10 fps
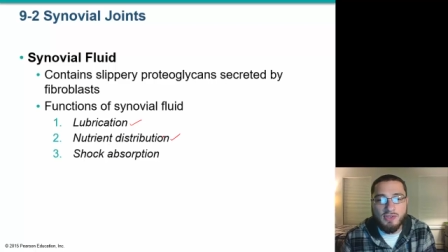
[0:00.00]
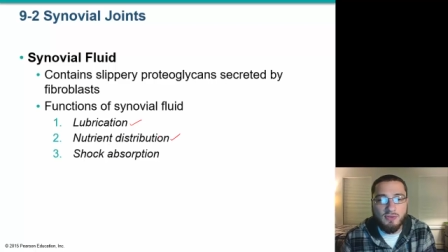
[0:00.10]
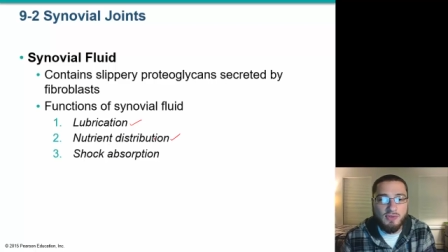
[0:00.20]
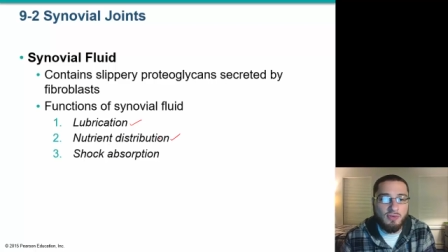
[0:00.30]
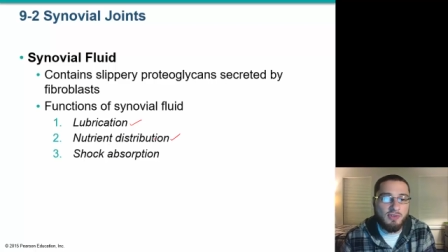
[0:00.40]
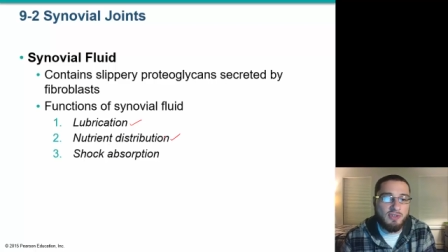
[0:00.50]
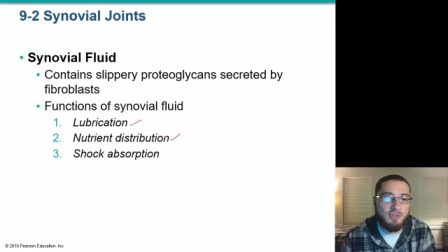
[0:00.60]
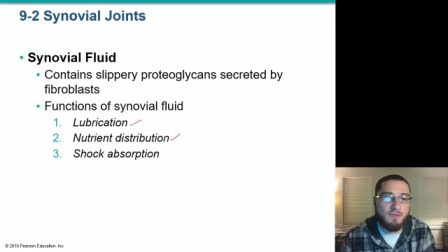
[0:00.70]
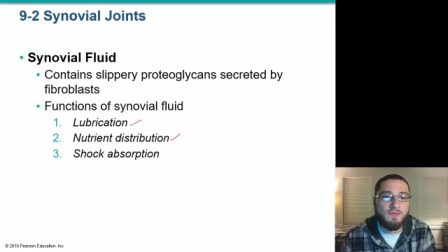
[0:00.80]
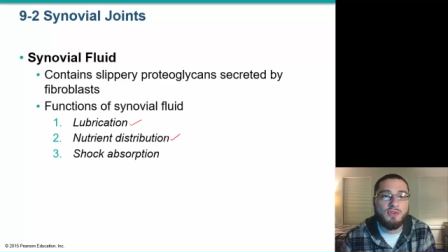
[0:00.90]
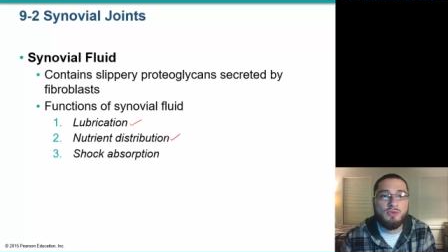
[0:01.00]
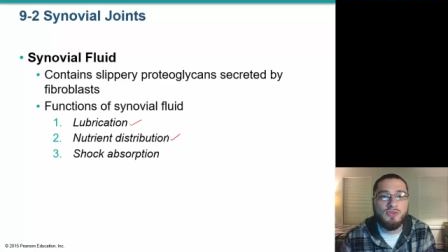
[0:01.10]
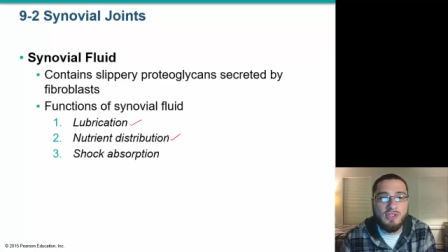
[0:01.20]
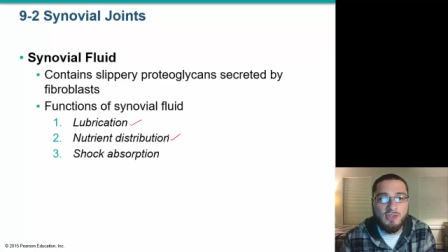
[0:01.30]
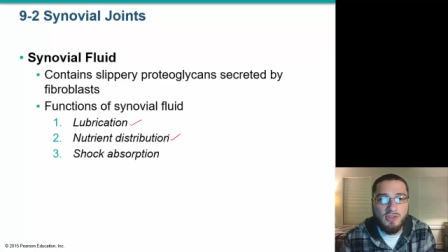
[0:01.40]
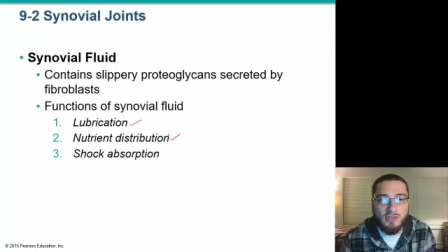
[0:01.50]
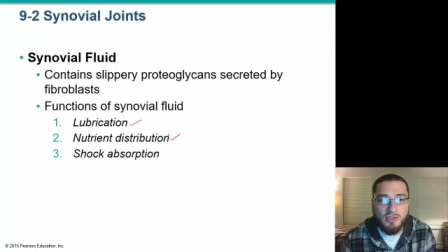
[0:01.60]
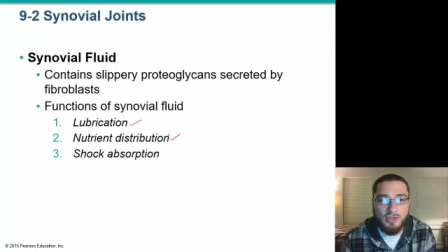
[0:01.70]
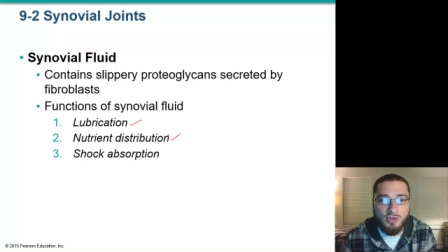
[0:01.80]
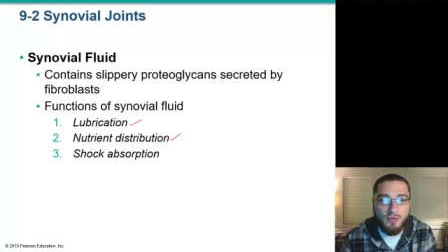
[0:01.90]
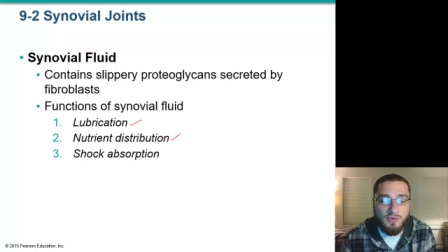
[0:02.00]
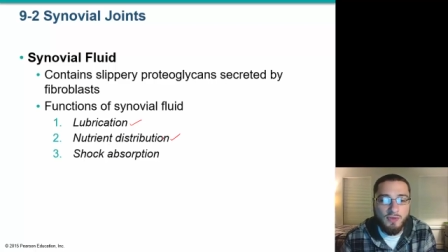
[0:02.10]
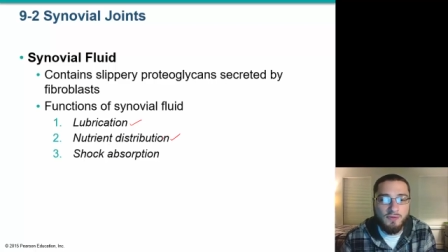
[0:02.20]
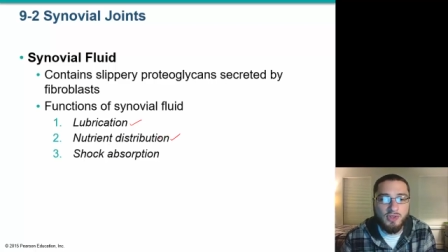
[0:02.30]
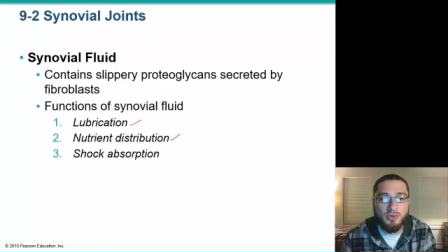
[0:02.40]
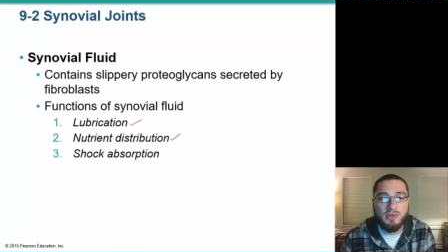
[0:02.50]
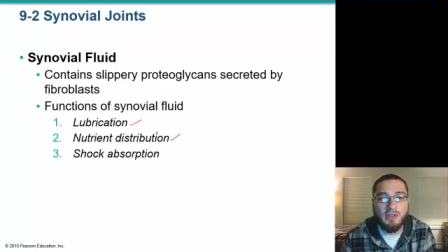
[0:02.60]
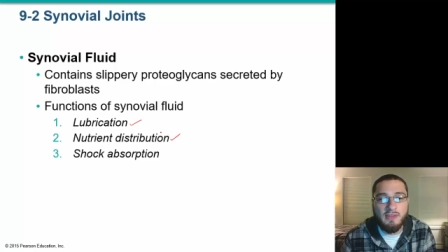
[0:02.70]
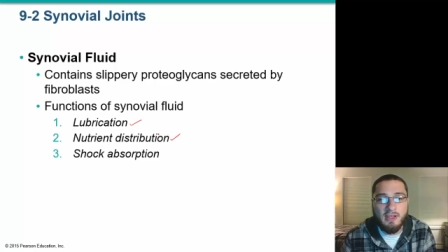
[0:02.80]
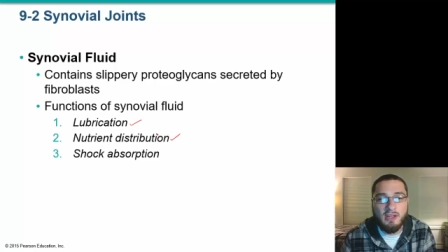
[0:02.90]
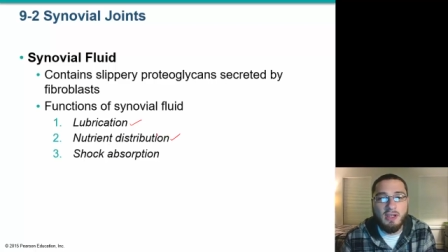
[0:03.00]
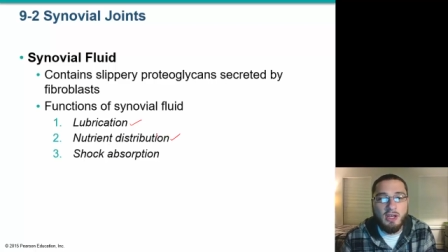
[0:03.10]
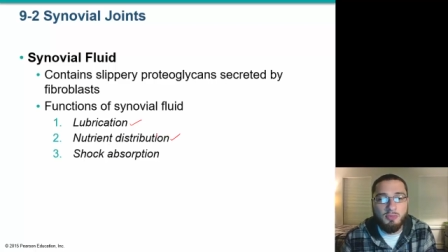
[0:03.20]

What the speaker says: so it's going to diffuse into the synovial fluid and then